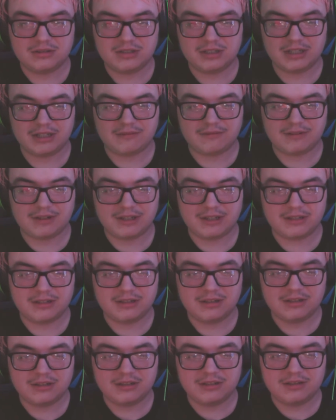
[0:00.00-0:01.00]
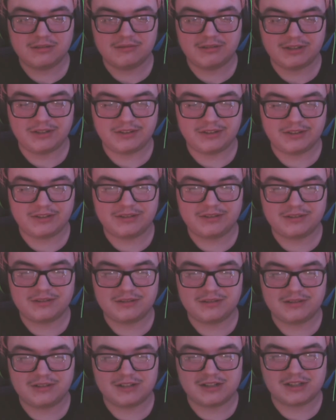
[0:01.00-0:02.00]
Yeah, why? Wait, is that
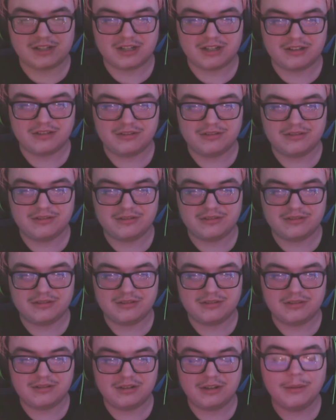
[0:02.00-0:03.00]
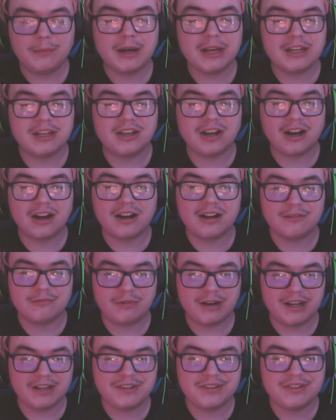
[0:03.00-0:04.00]
the child? Oh my god,
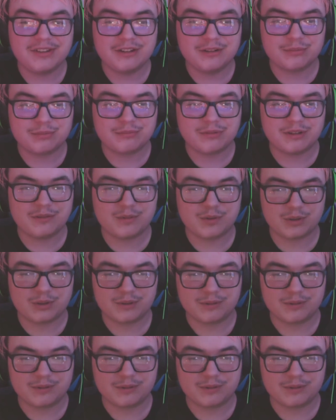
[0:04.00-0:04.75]
why is it a river?